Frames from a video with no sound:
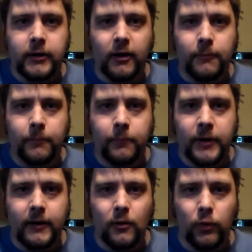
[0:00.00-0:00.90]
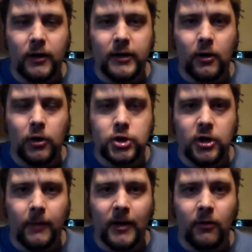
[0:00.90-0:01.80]
Yes, Peyton Reed did a good
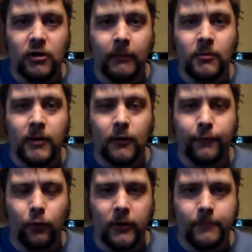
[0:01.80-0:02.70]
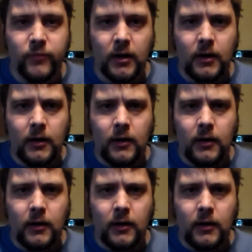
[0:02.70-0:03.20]
job. I was optimistic for him.